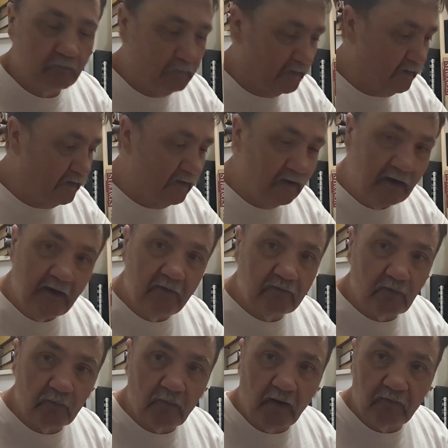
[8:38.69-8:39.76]
but it leaves
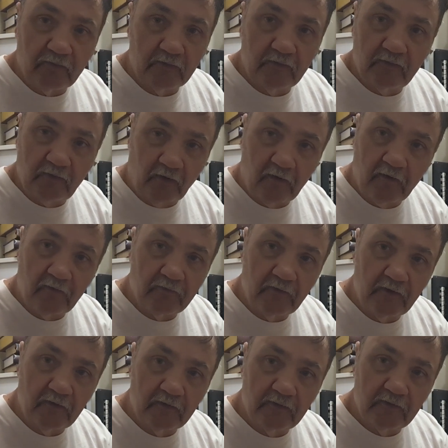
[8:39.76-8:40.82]
a rougher
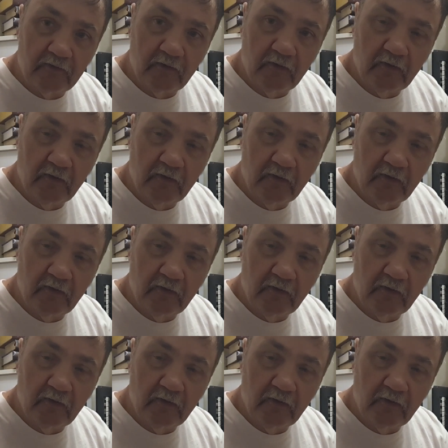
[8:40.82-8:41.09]
surface.